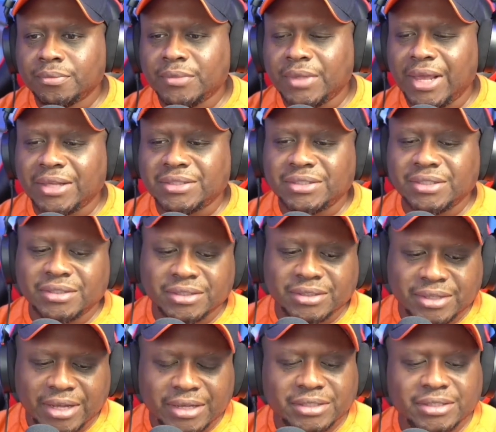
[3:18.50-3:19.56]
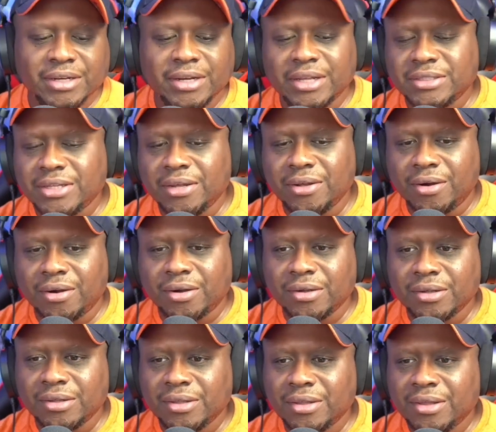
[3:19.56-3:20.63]
as disgusting as they are,
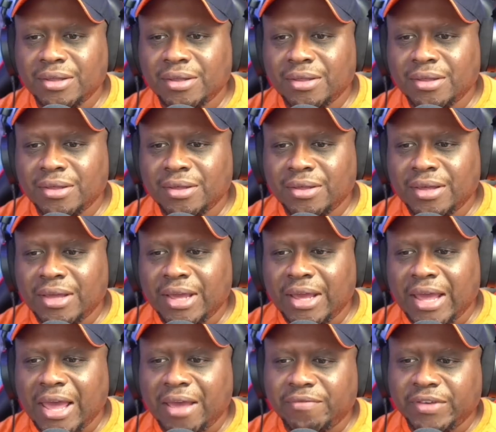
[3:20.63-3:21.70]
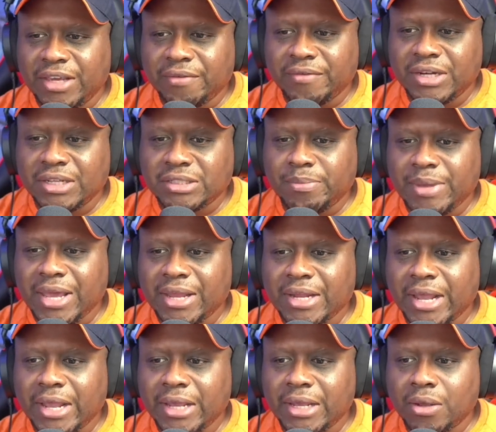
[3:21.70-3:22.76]
have given this man
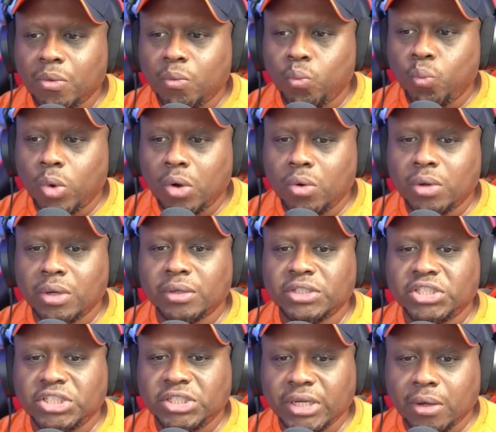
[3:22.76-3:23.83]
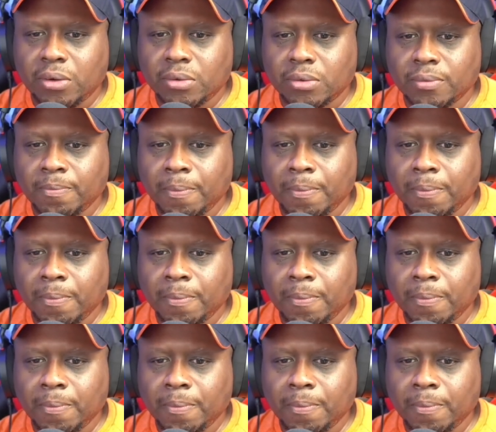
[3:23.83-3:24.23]
a woke show